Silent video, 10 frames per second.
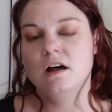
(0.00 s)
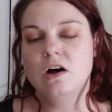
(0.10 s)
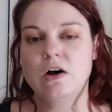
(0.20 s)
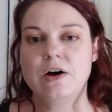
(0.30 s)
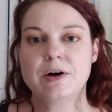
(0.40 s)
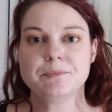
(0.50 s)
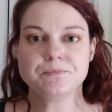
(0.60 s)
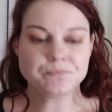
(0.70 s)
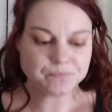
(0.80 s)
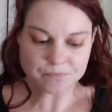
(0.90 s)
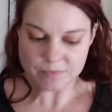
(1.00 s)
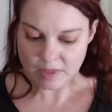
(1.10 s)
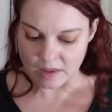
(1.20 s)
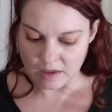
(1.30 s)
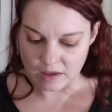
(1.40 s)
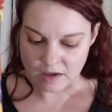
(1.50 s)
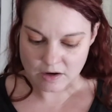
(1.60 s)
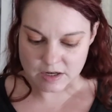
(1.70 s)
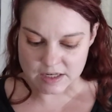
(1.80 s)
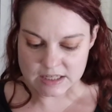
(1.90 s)
You
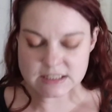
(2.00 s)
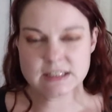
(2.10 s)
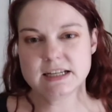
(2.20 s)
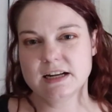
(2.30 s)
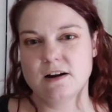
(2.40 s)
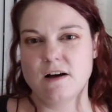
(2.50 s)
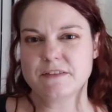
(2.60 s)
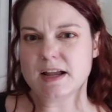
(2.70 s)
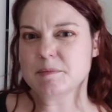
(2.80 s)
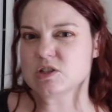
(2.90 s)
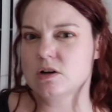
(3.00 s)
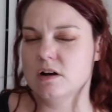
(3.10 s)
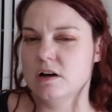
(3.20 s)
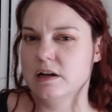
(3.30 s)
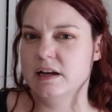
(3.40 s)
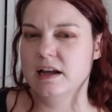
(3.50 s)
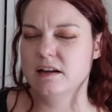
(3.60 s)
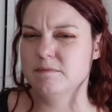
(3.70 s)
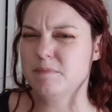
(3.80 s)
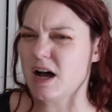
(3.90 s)
could easily get it off Amazon
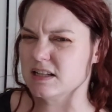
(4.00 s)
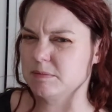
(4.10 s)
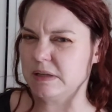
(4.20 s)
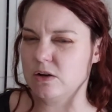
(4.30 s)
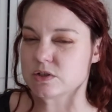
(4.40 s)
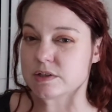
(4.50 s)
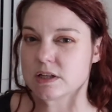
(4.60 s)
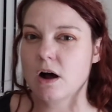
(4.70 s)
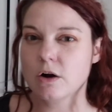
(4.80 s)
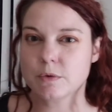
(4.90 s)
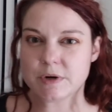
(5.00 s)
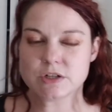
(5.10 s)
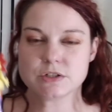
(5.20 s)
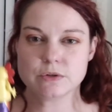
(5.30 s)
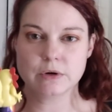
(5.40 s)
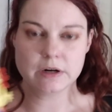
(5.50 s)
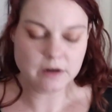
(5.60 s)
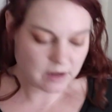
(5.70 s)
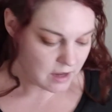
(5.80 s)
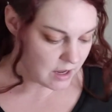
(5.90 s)
and possibly also at the hardware store.